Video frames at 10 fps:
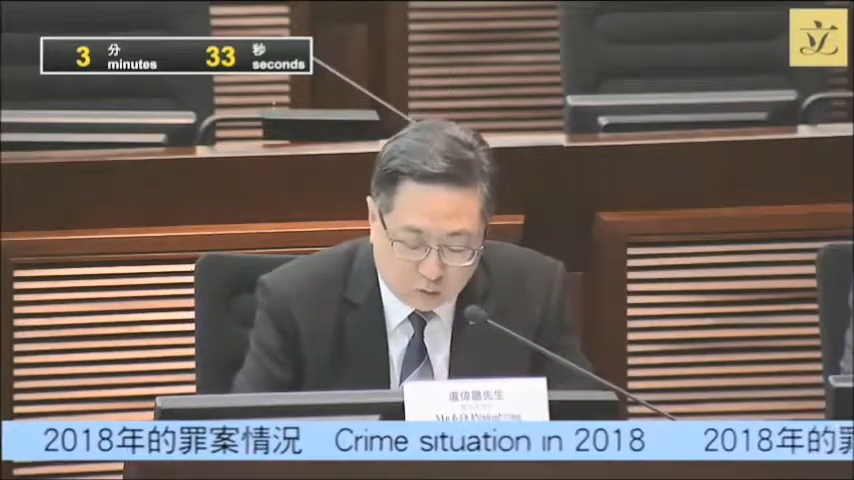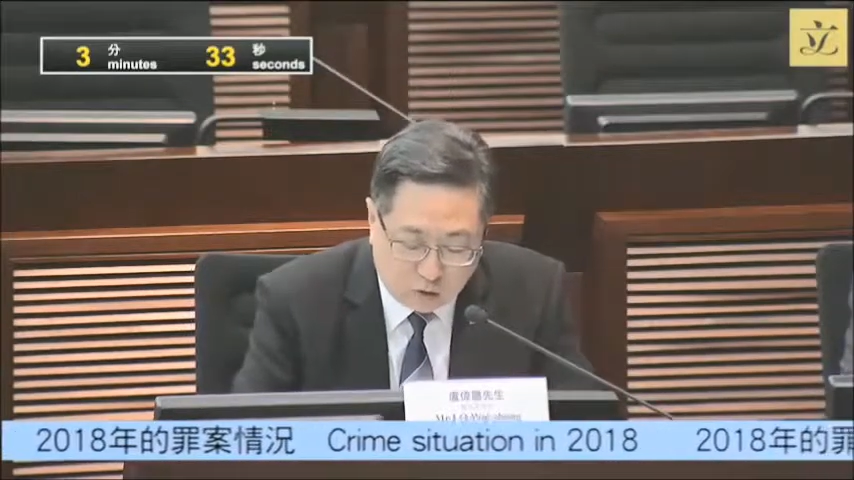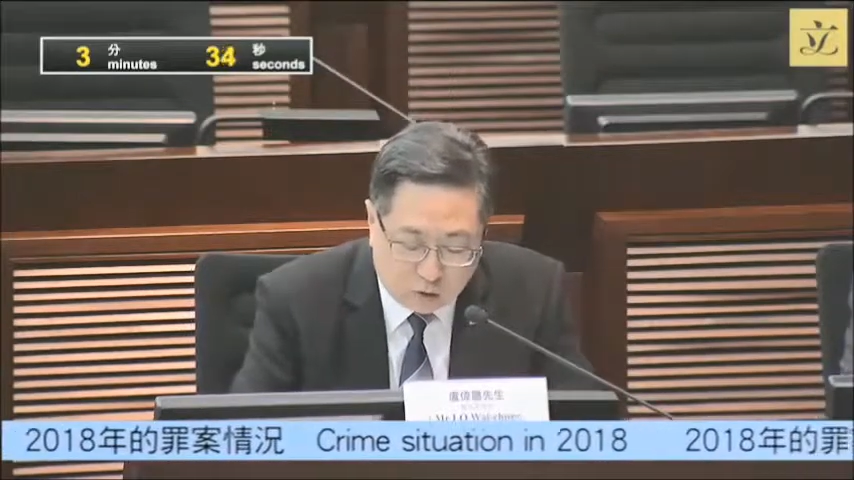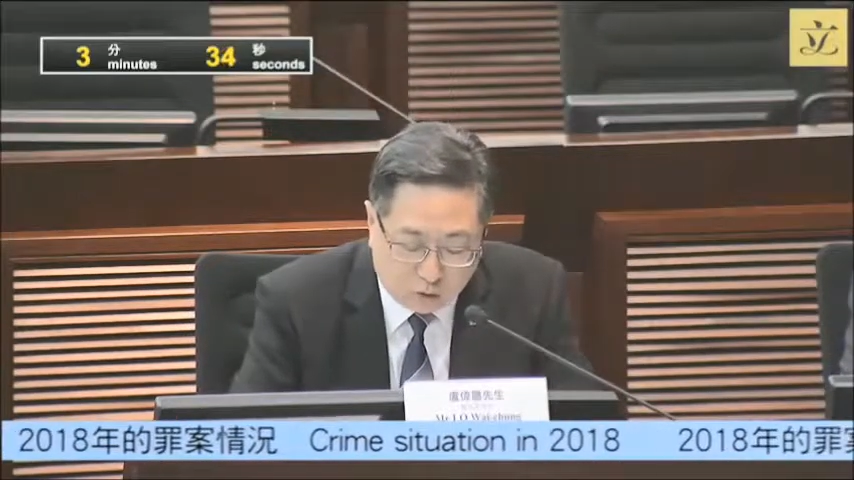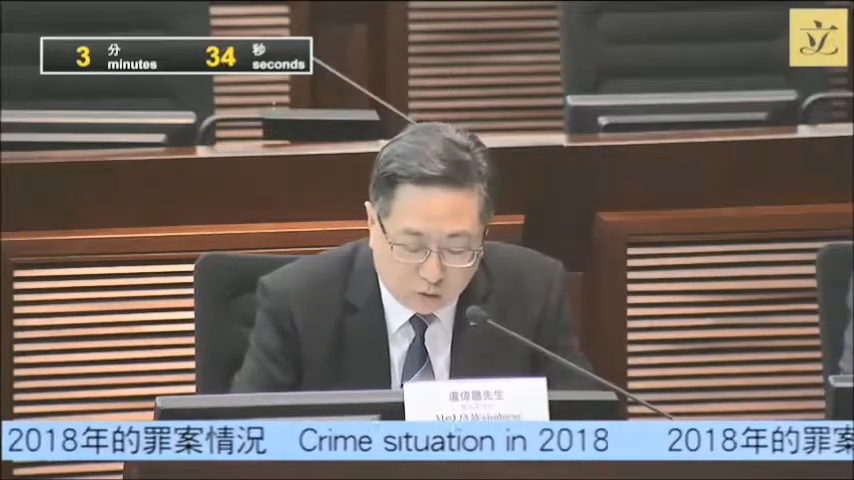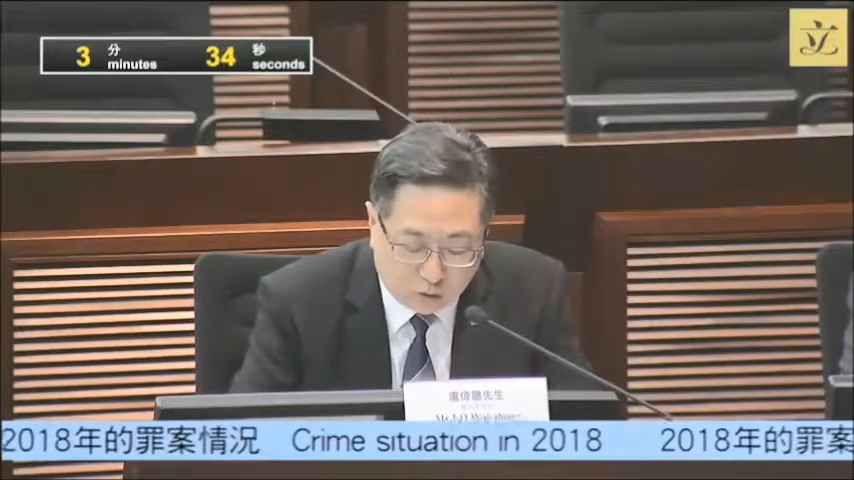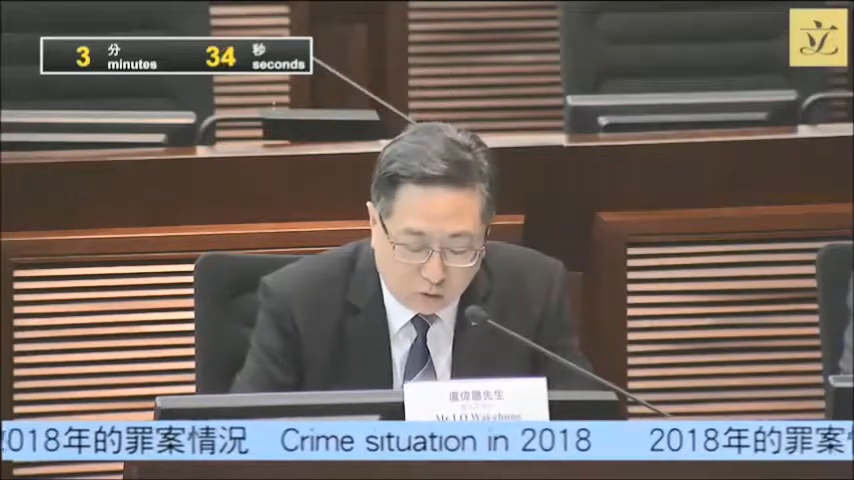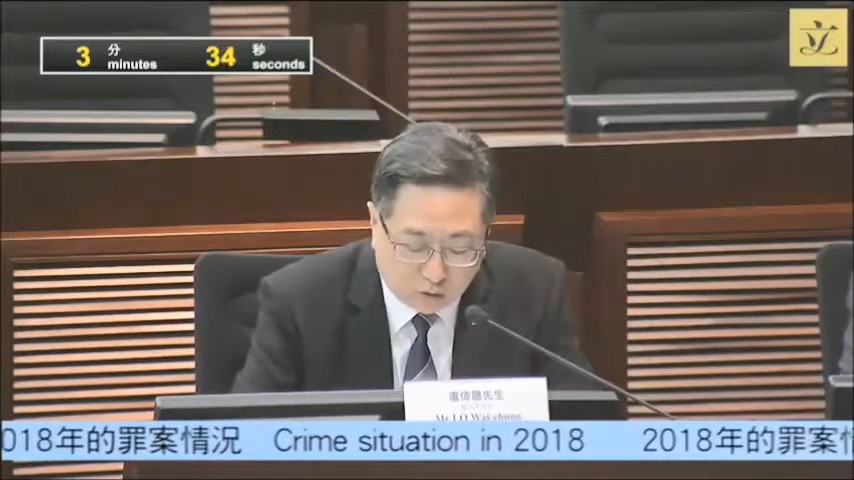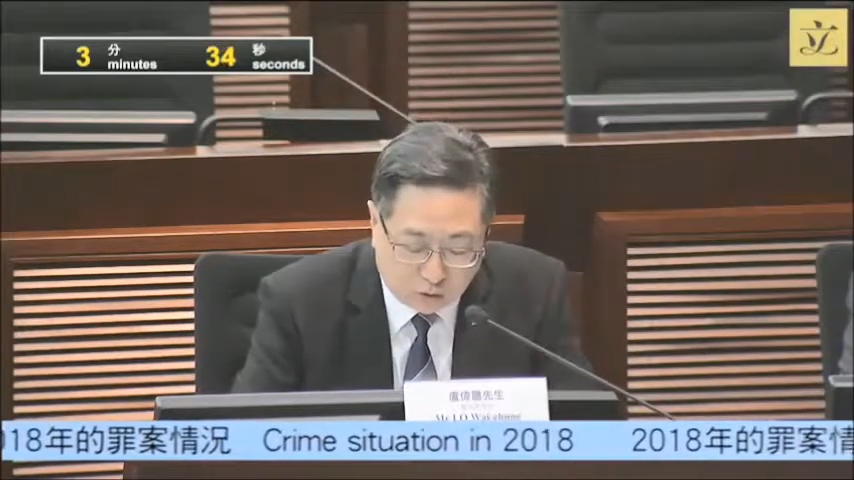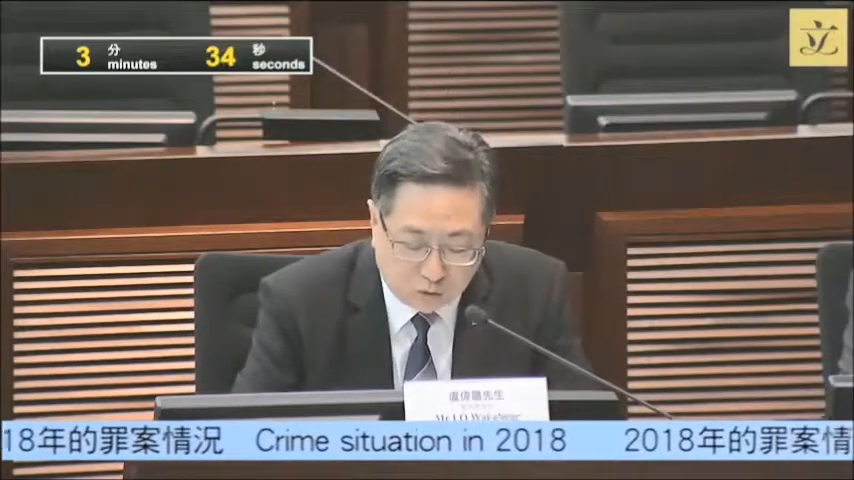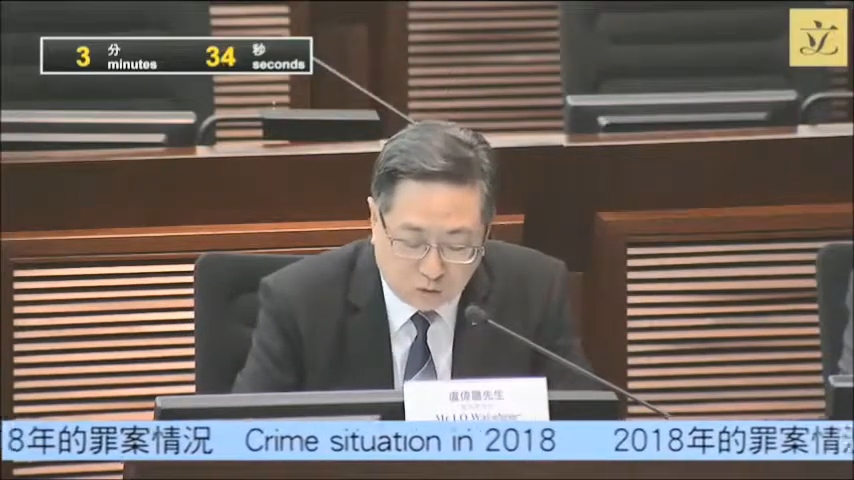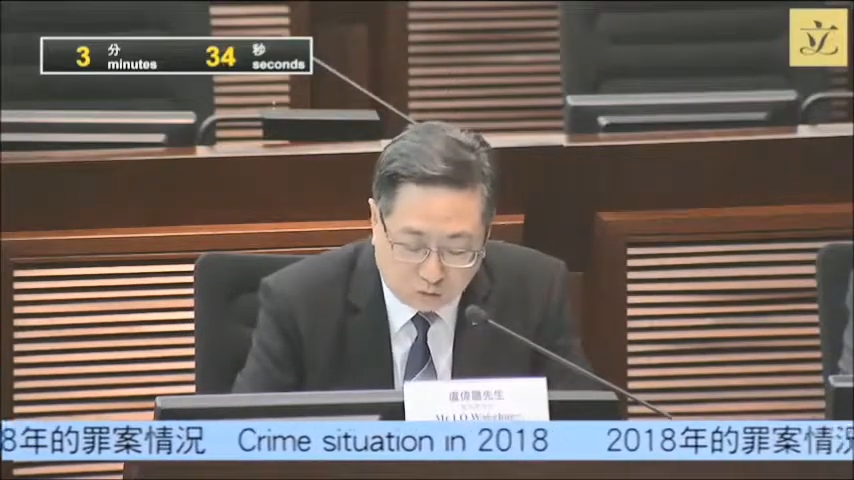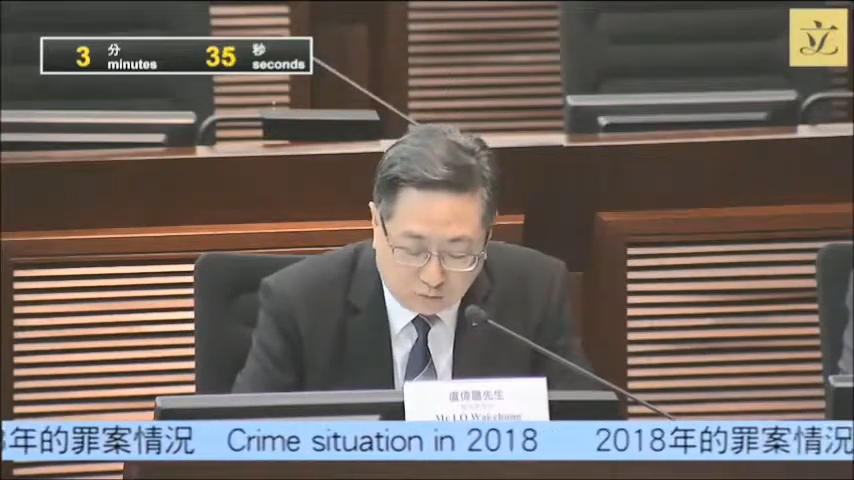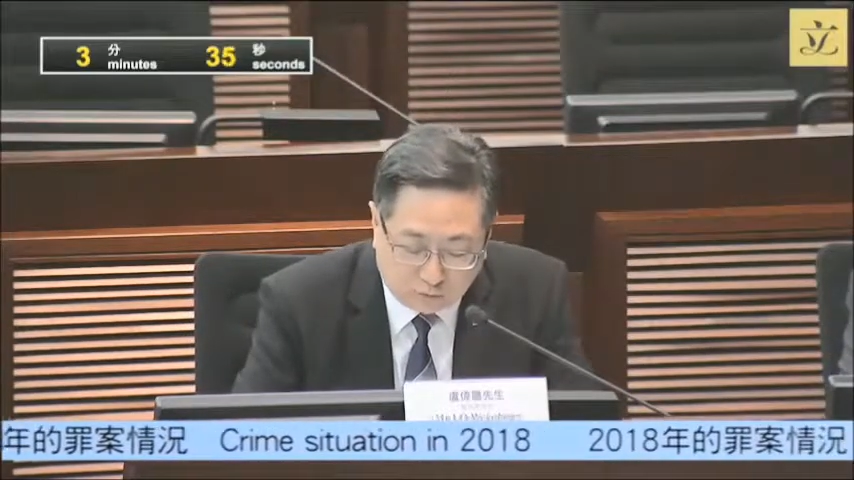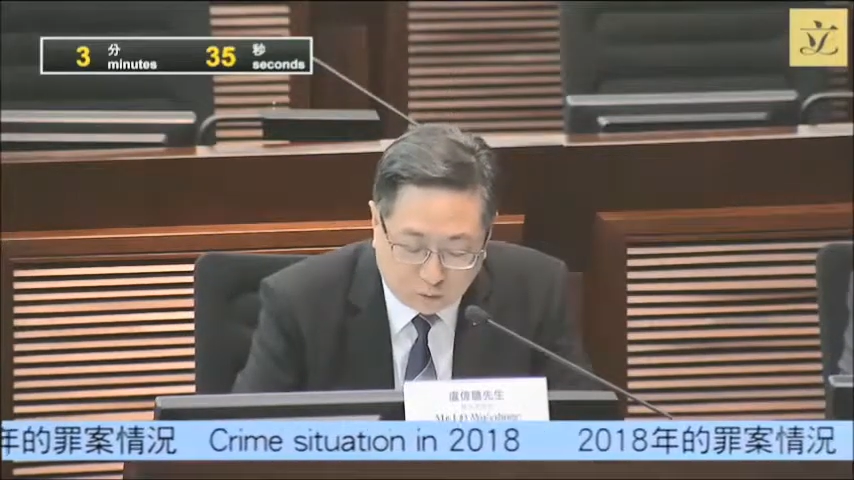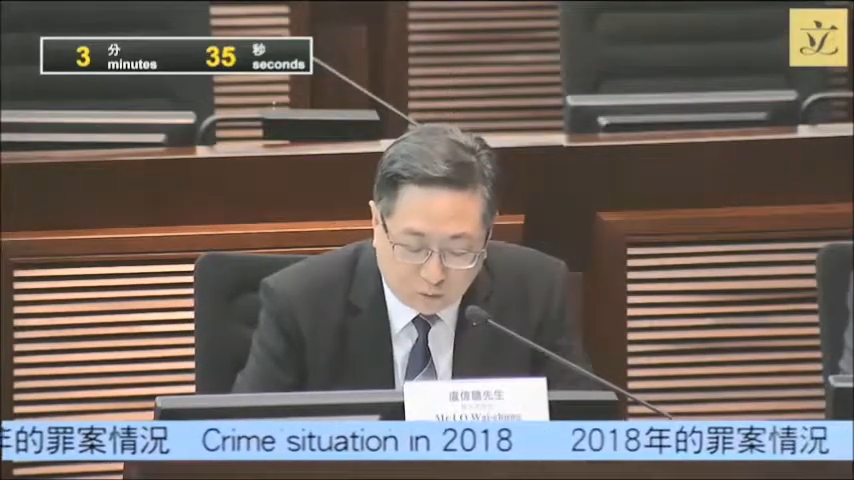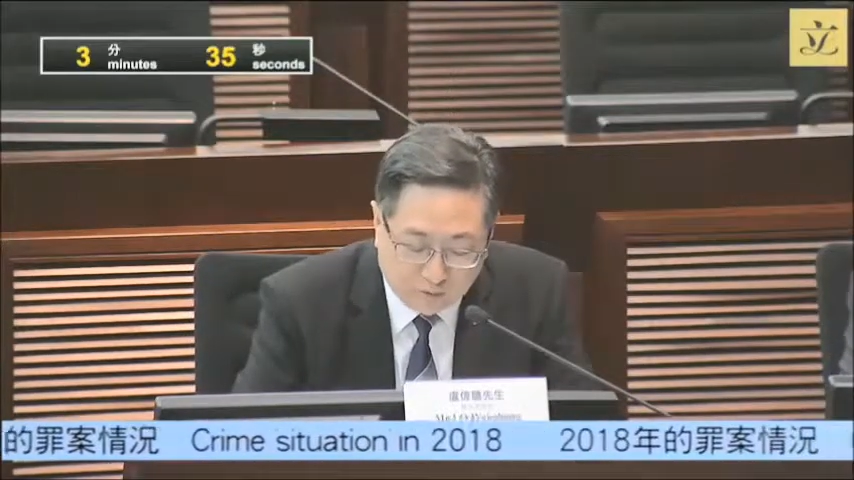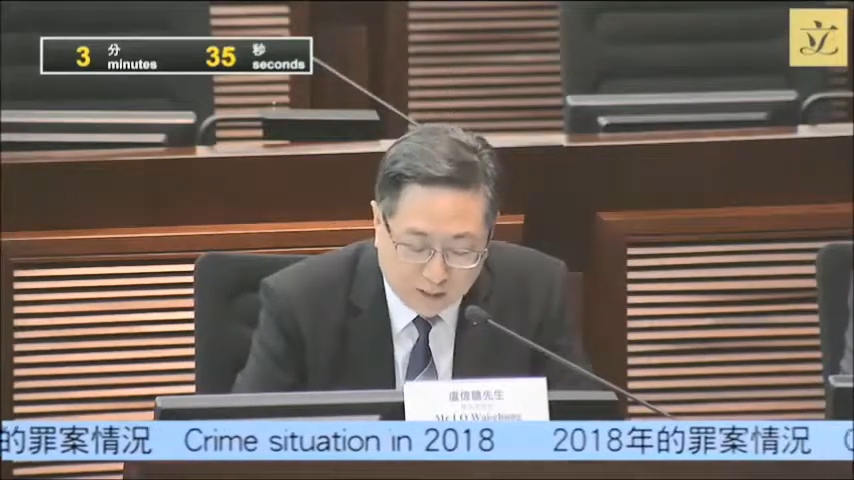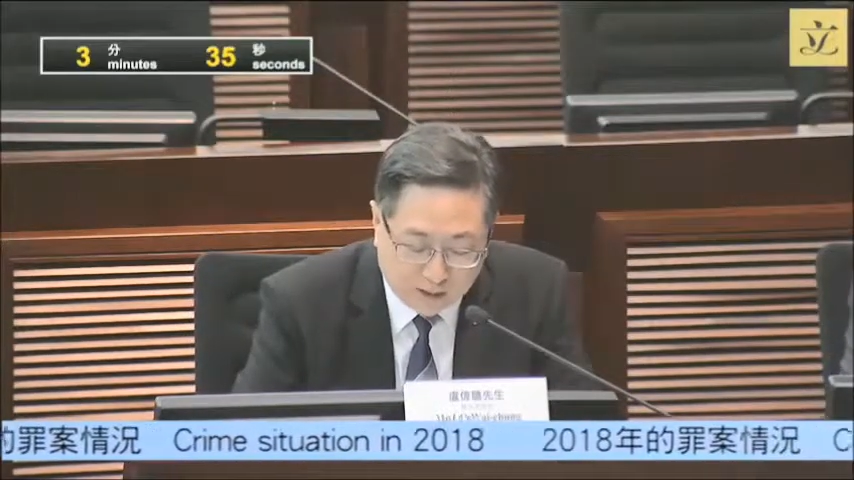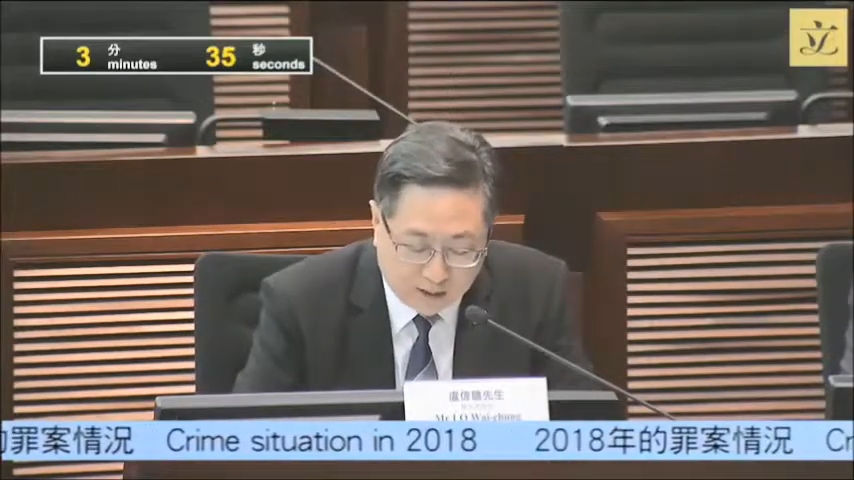or 479 kilograms,